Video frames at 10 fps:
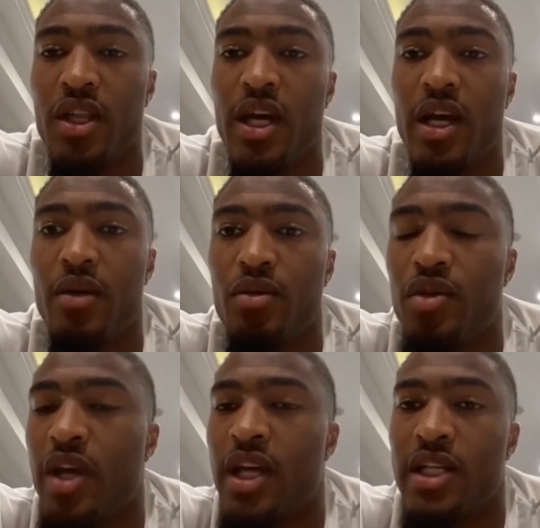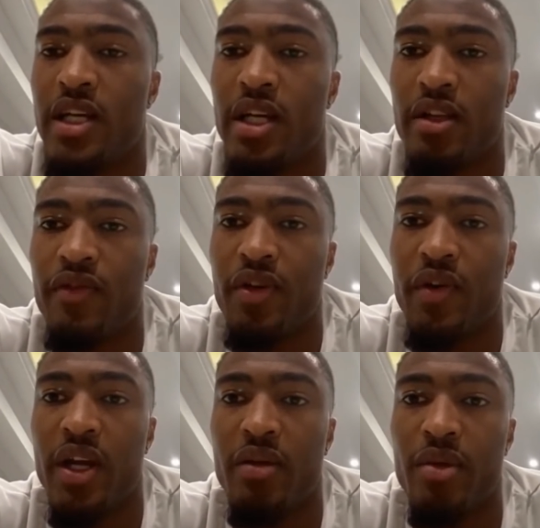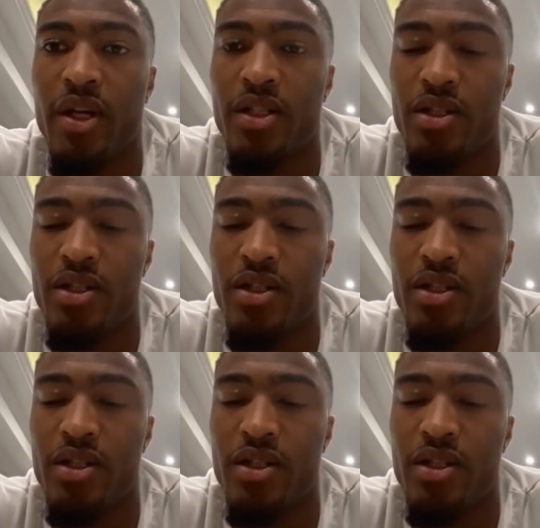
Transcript: that you can't take nothing for granted, man.